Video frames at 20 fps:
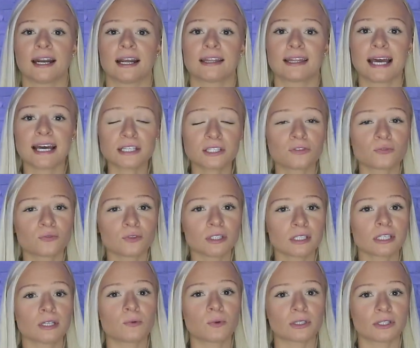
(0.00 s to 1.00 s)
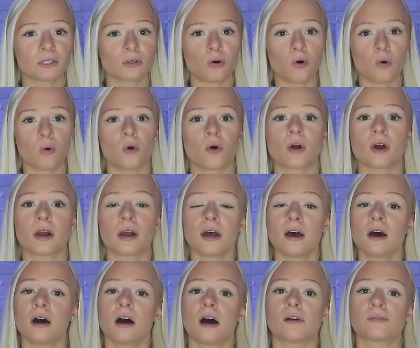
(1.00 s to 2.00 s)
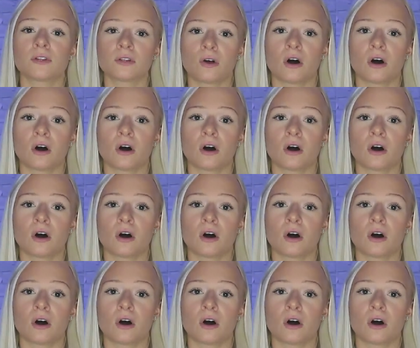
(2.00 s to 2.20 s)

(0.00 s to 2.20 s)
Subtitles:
And that's really what the core of the